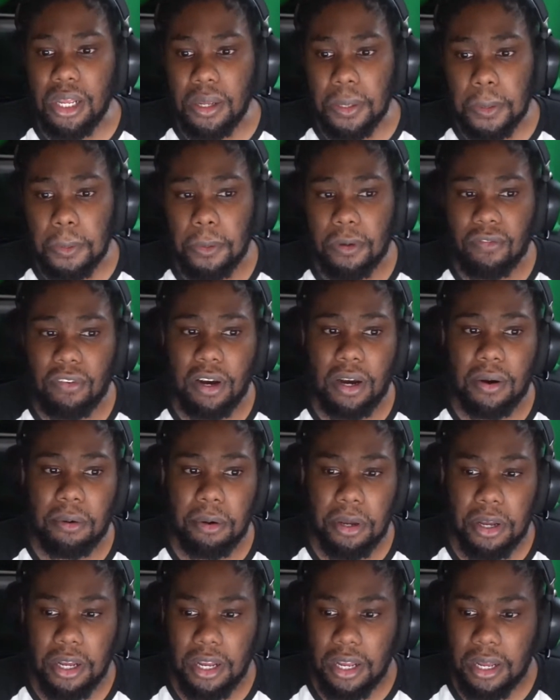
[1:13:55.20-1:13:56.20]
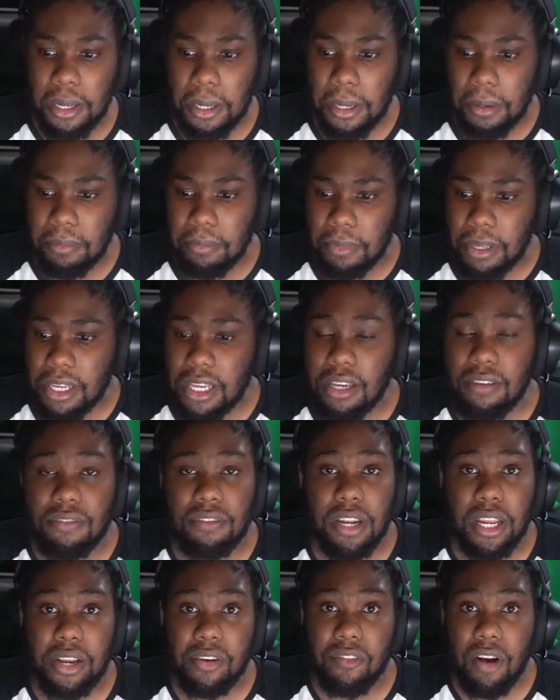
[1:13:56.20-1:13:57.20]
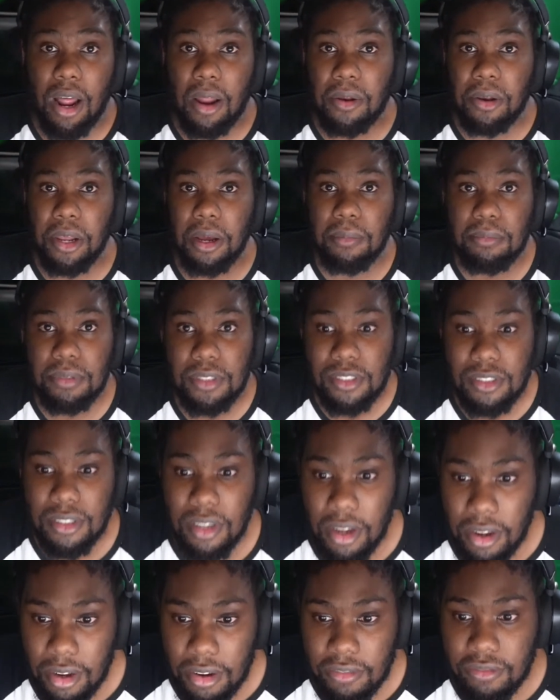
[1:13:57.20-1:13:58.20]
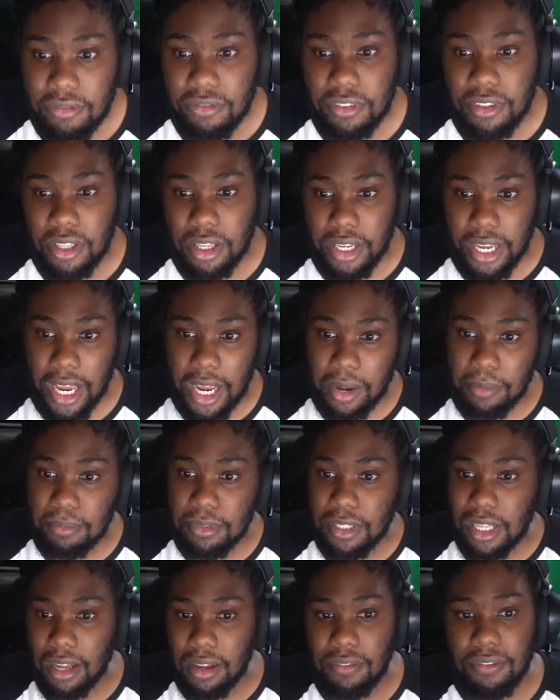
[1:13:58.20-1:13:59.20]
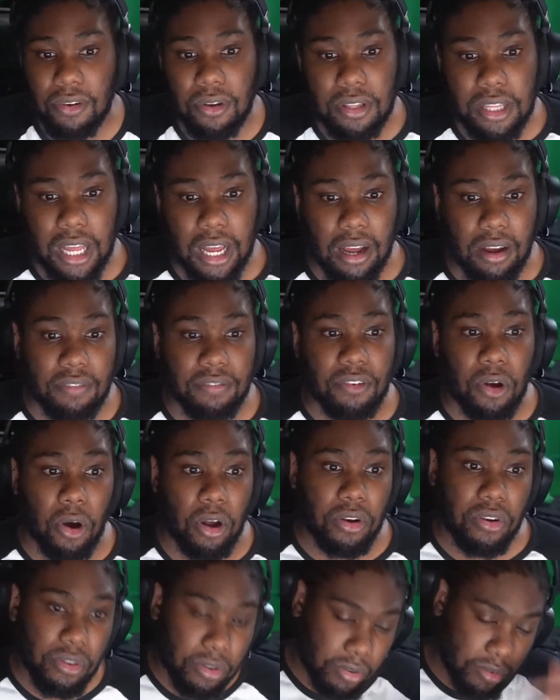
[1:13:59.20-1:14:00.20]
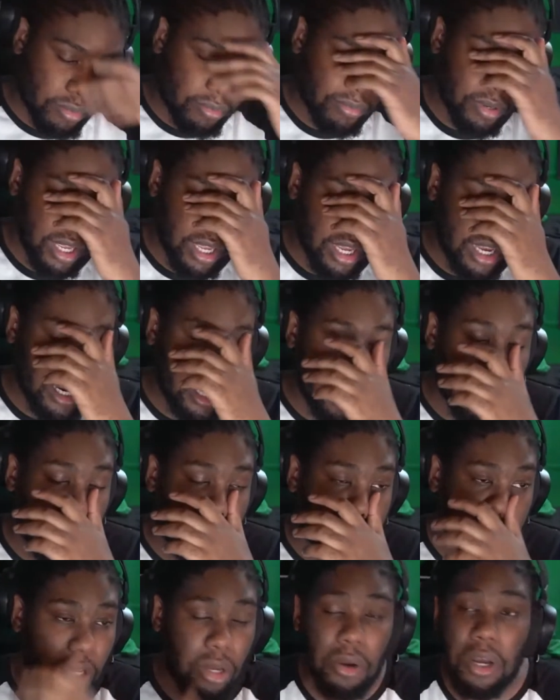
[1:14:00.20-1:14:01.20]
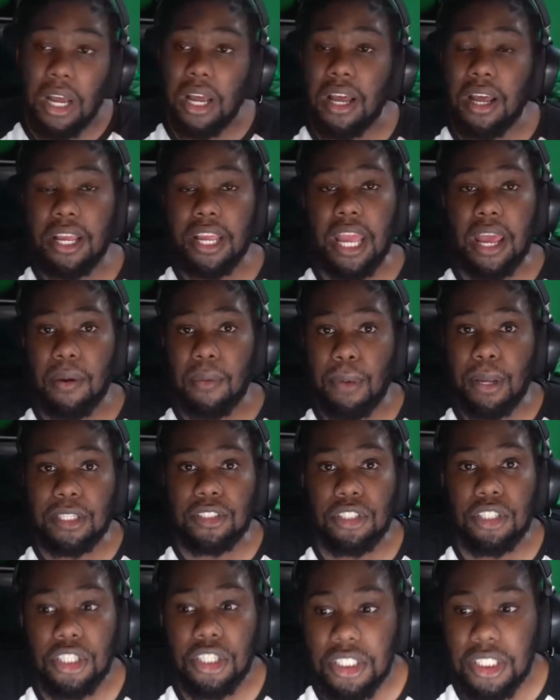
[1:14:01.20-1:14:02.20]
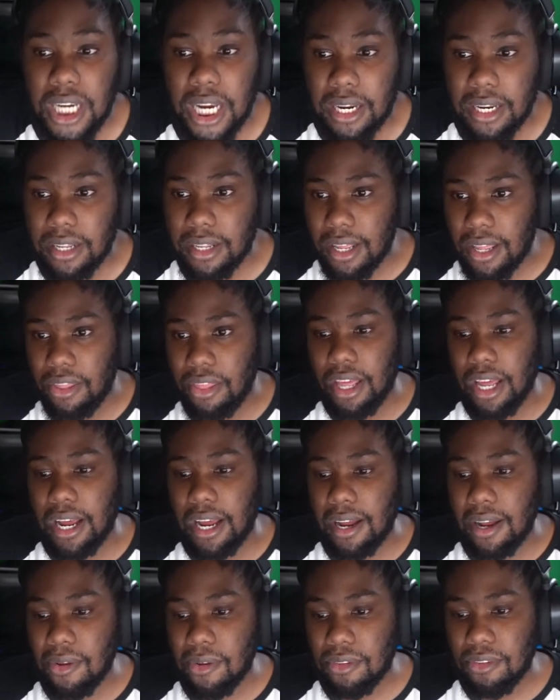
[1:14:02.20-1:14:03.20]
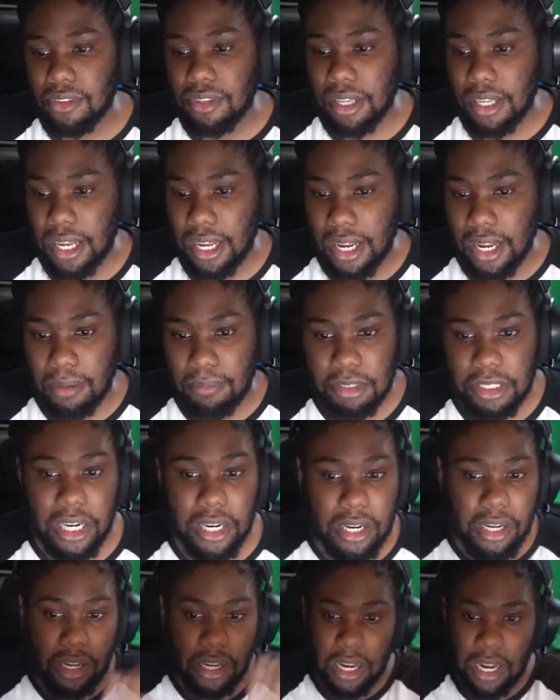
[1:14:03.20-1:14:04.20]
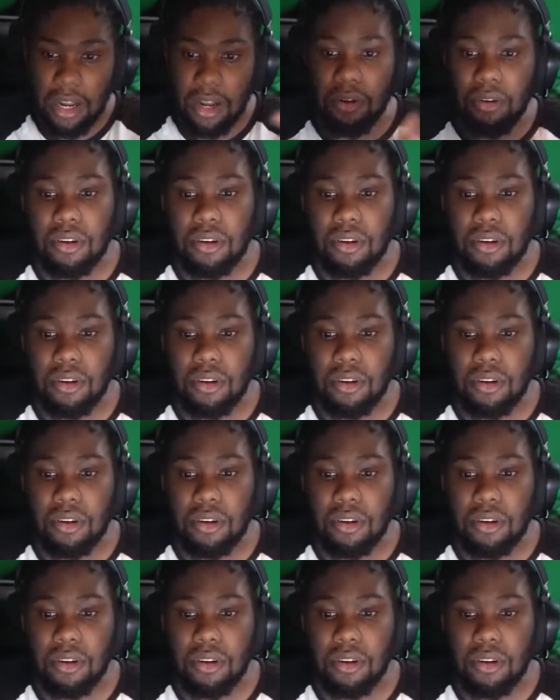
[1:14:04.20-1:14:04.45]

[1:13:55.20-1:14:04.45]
with our evening roundups of the games that have gone. So yeah, make sure you check that out. Check out